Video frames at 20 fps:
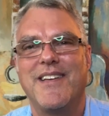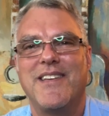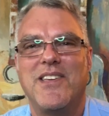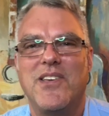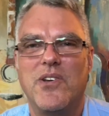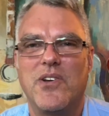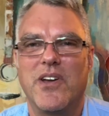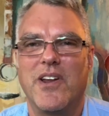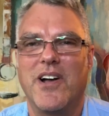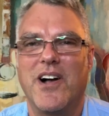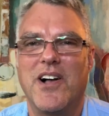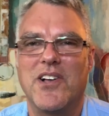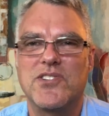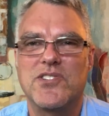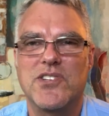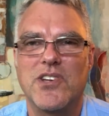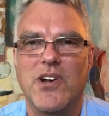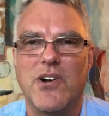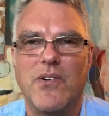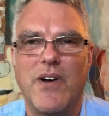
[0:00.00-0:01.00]
You can
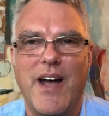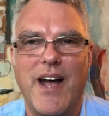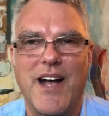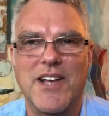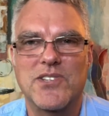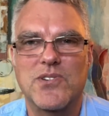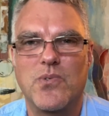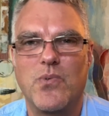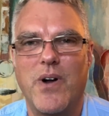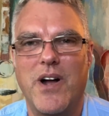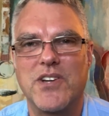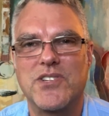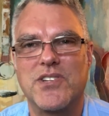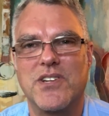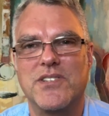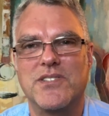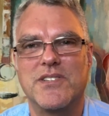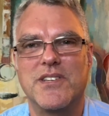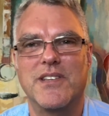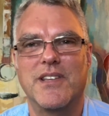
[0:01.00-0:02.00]
also ask
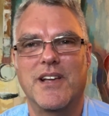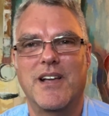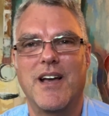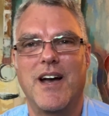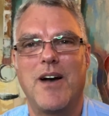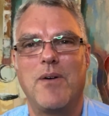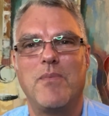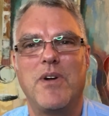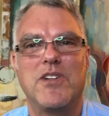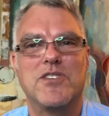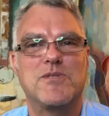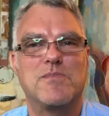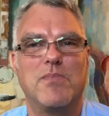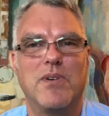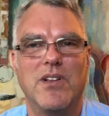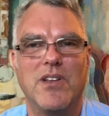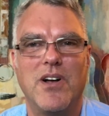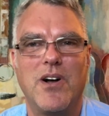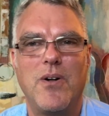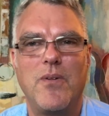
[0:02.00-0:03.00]
questions in the comments
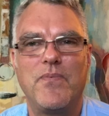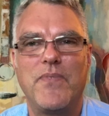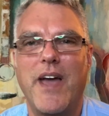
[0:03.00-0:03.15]
below.